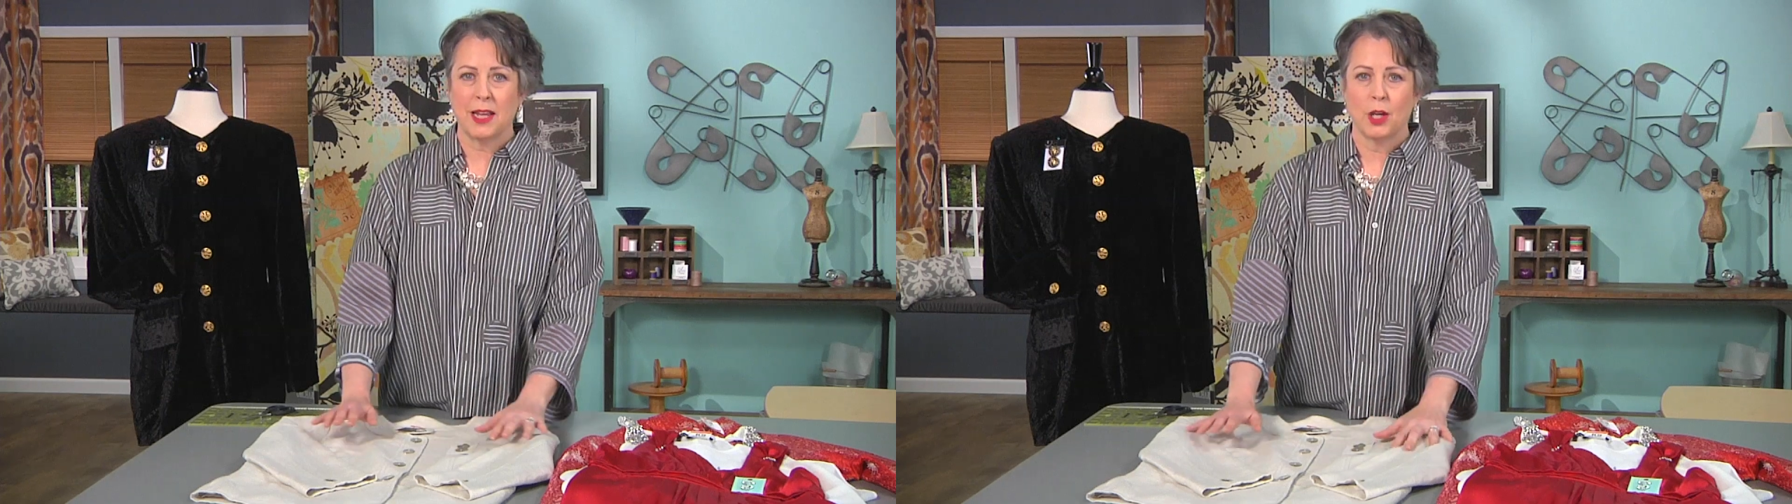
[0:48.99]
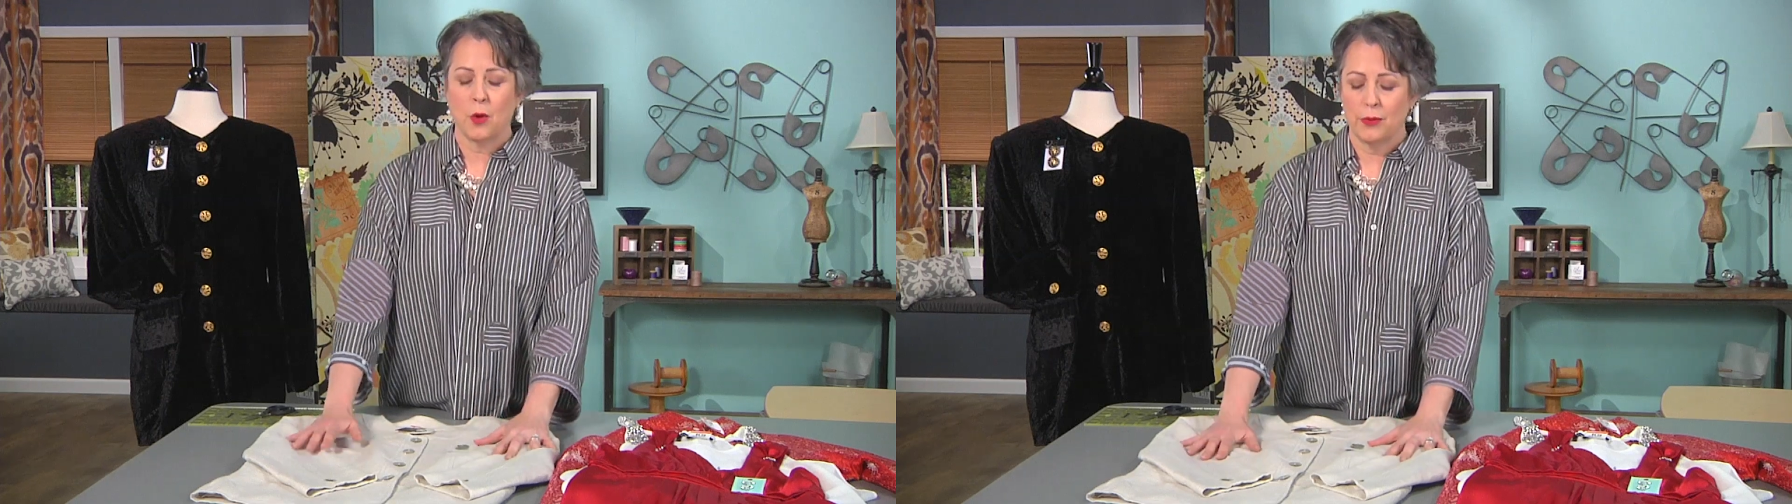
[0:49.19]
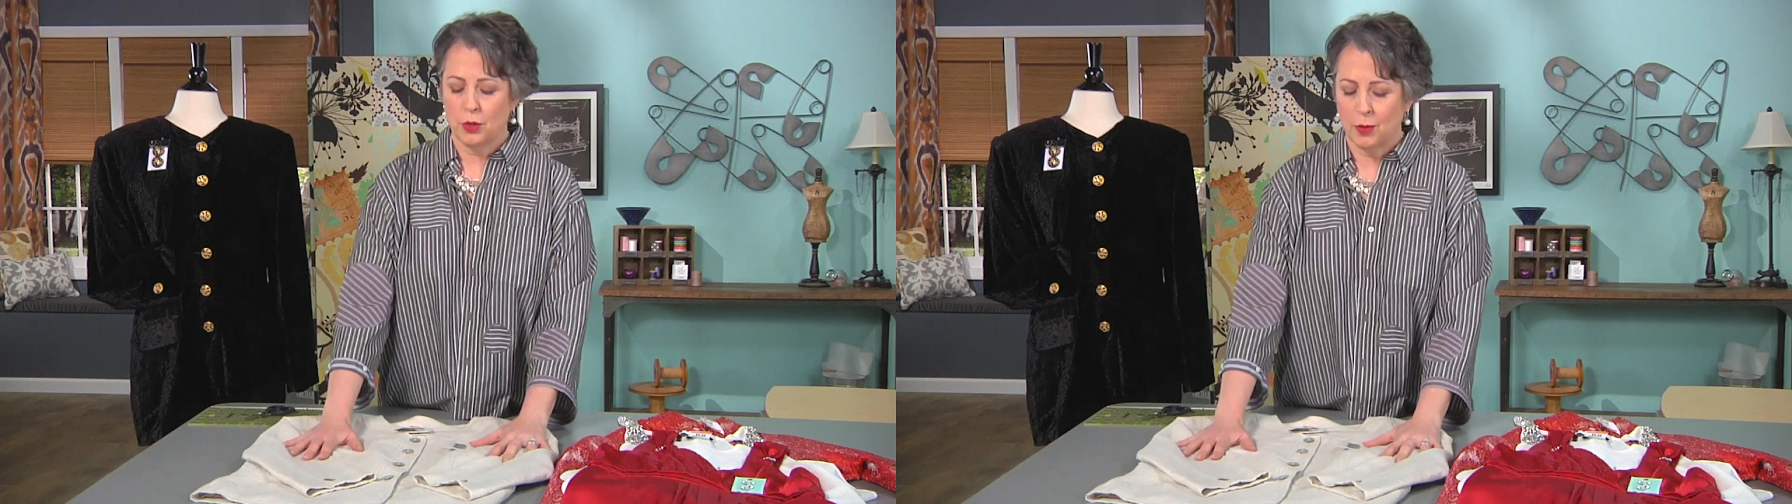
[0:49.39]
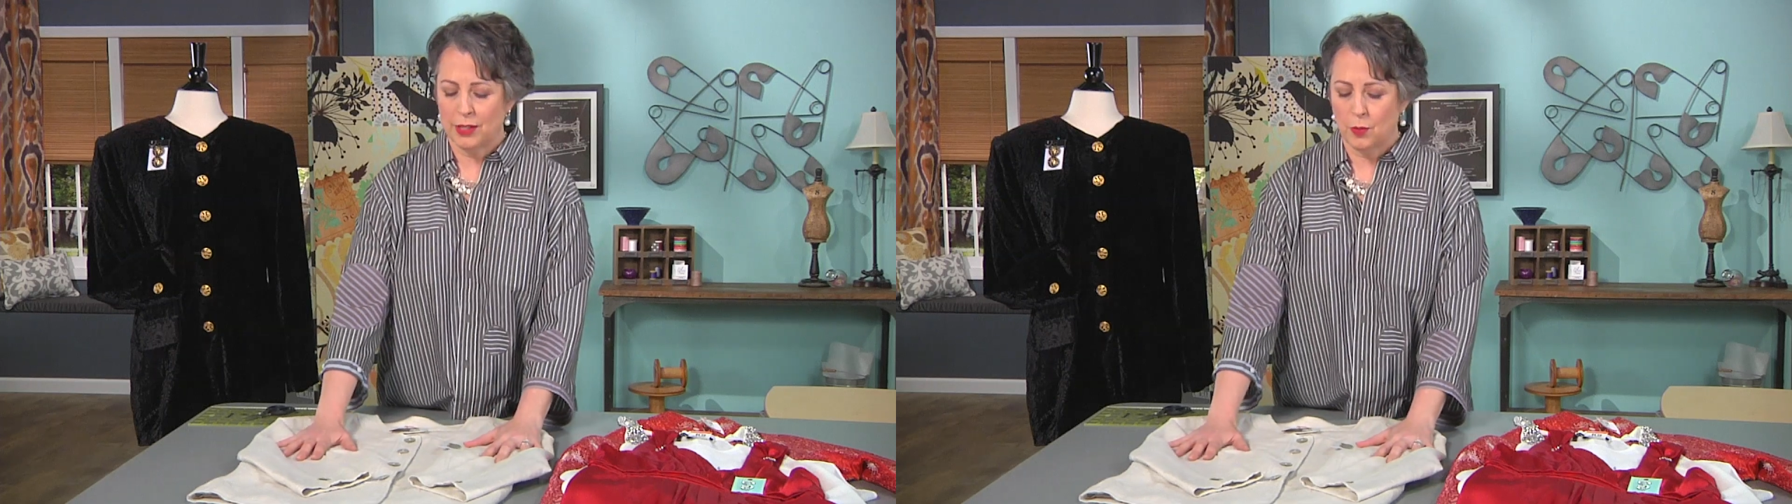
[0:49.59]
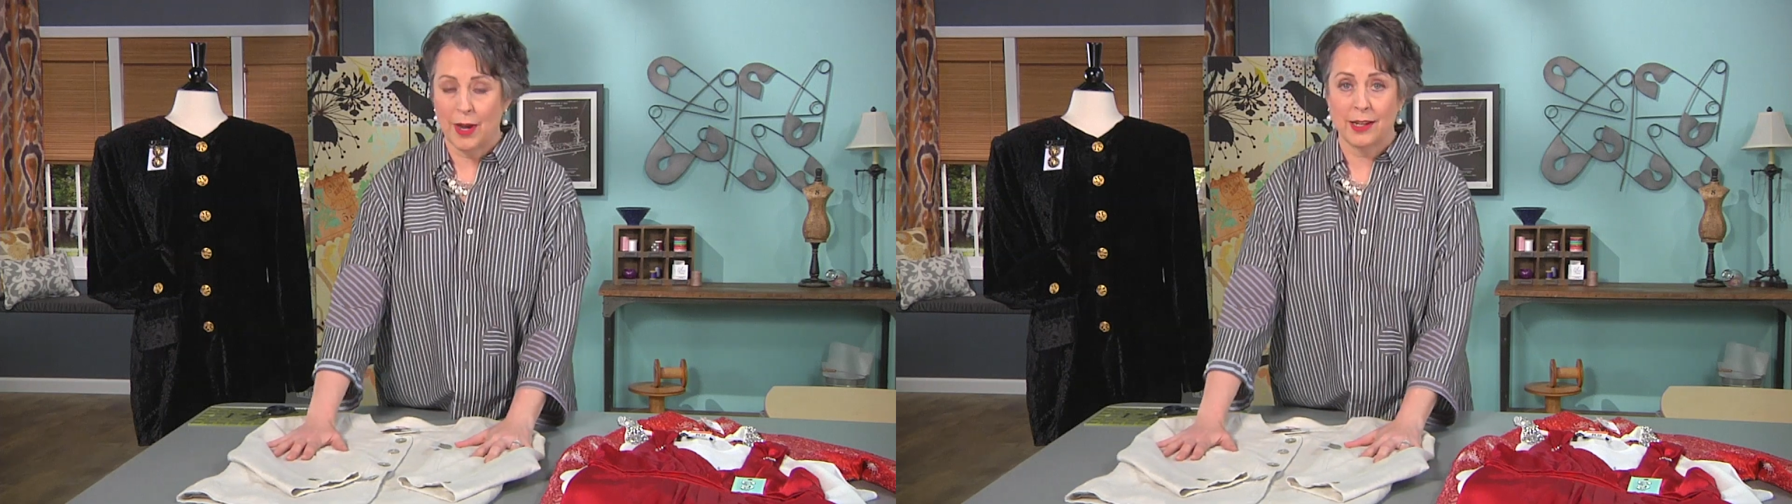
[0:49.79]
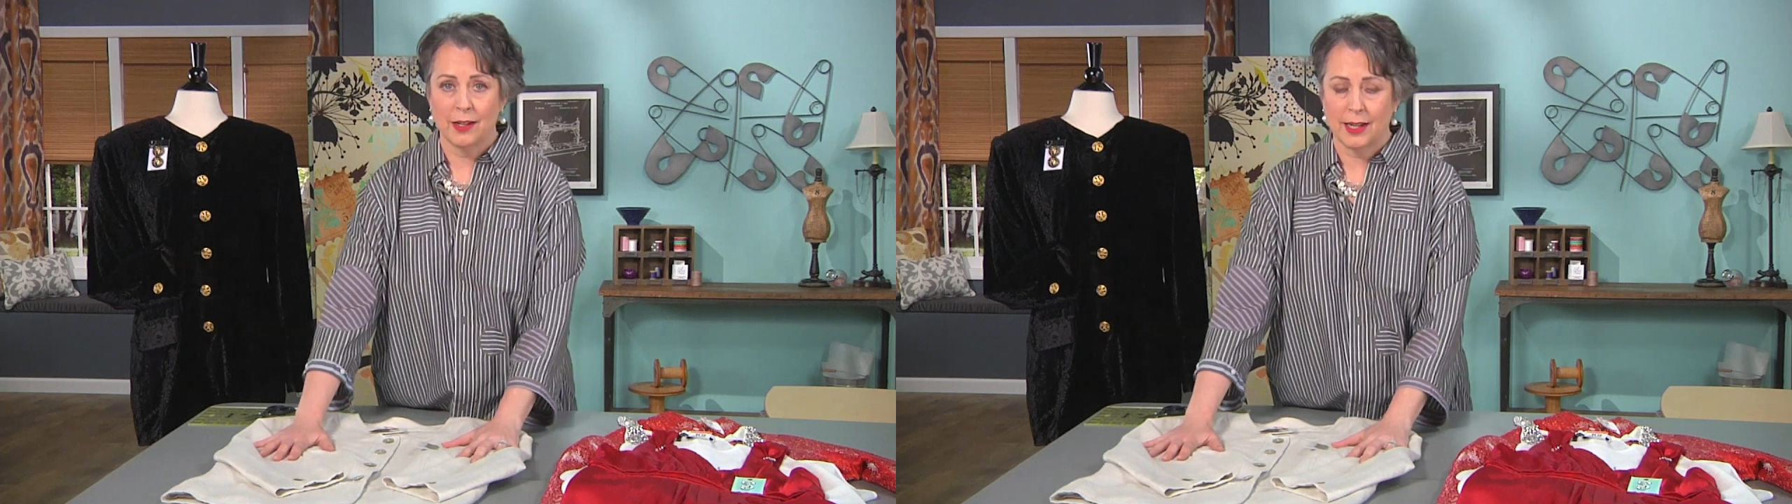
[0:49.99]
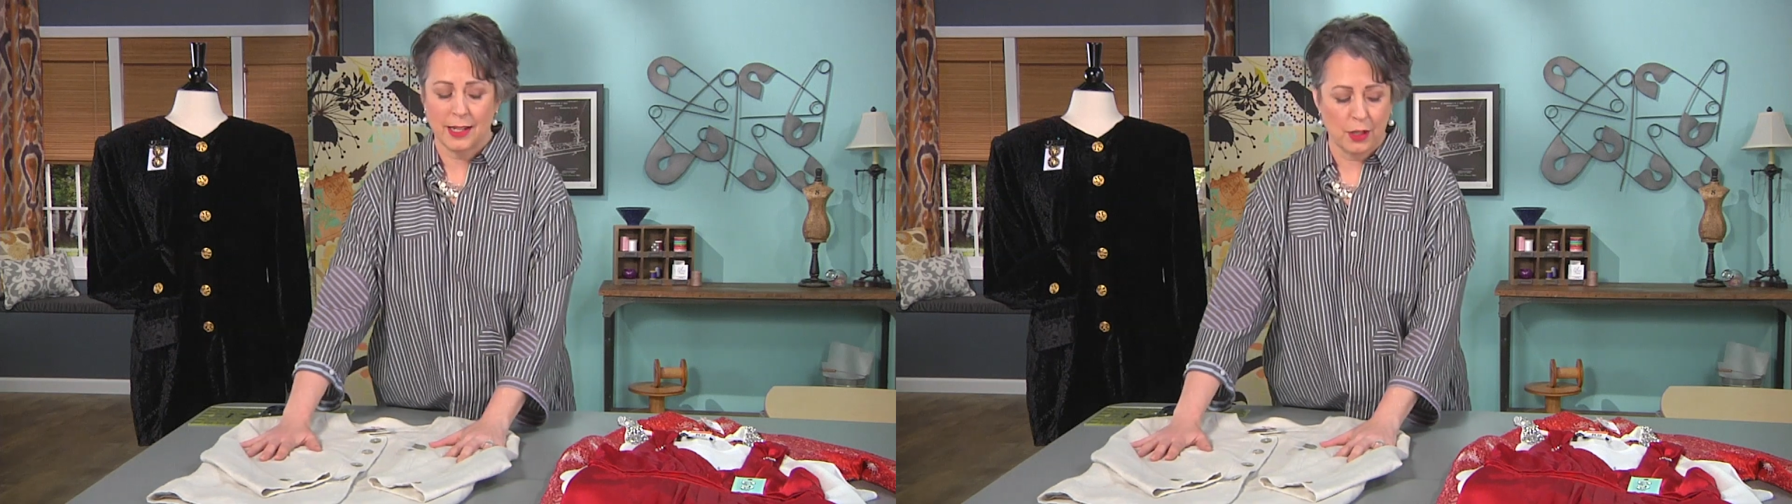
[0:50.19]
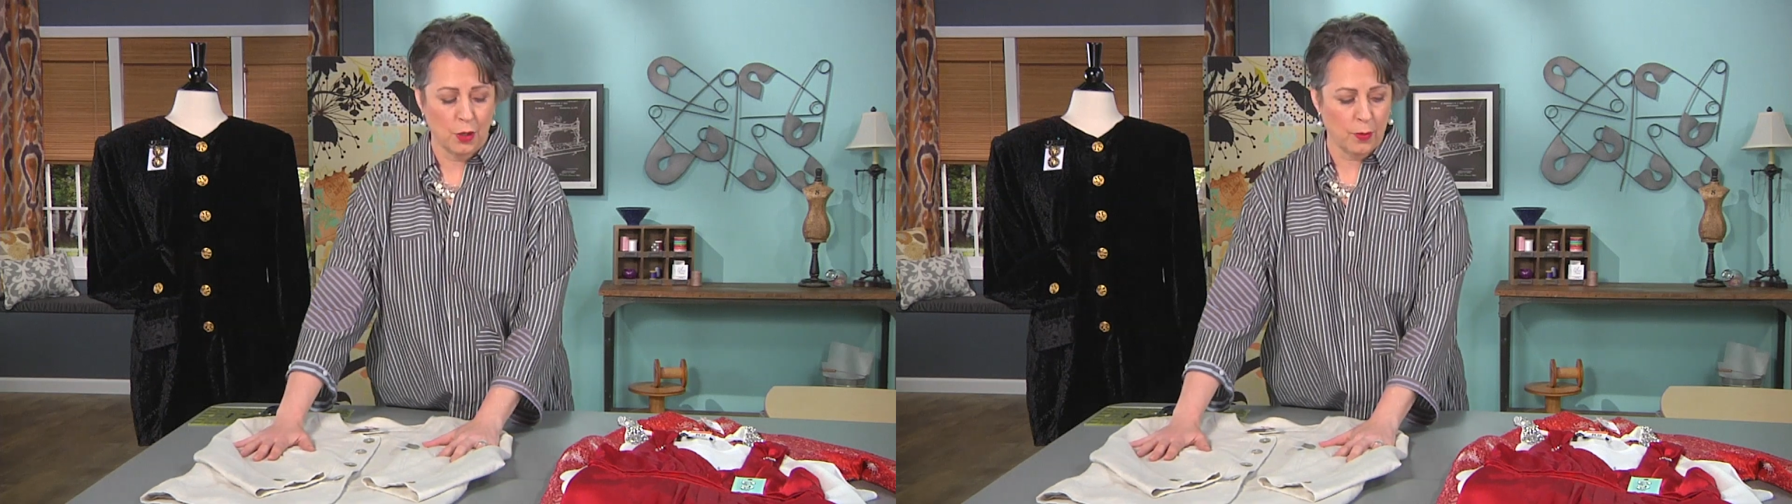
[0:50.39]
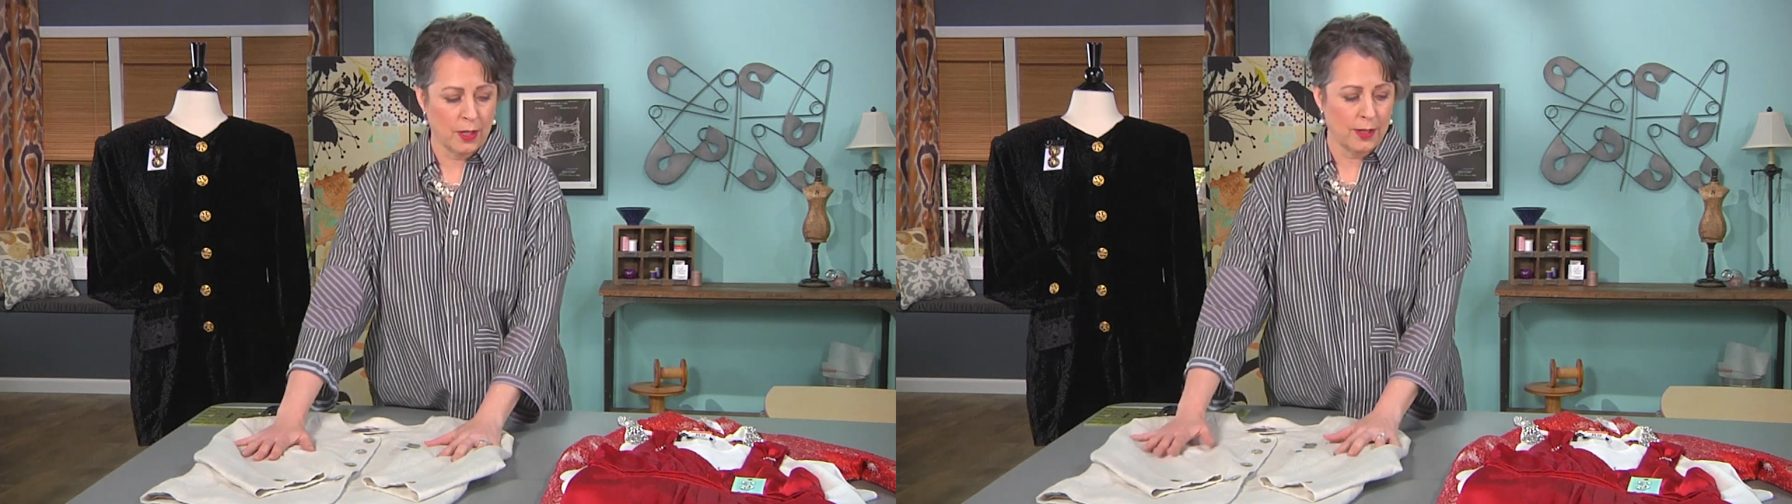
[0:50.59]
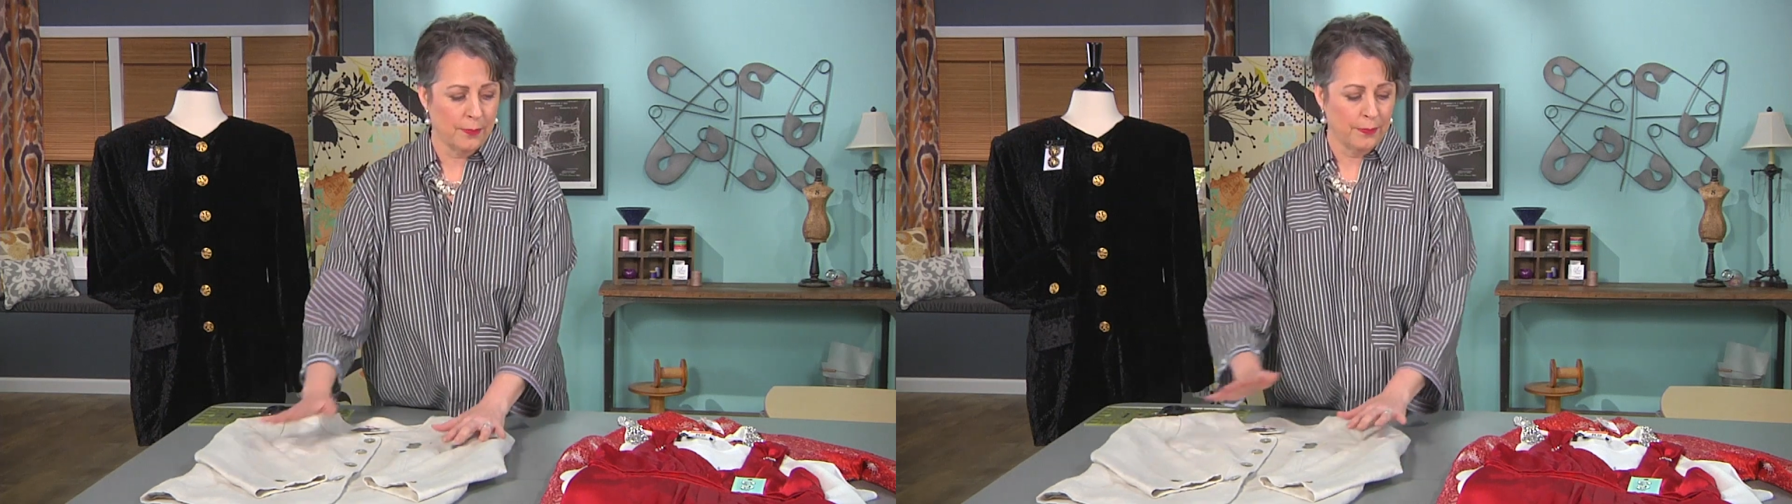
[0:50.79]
go and there's only 1 and I need 3.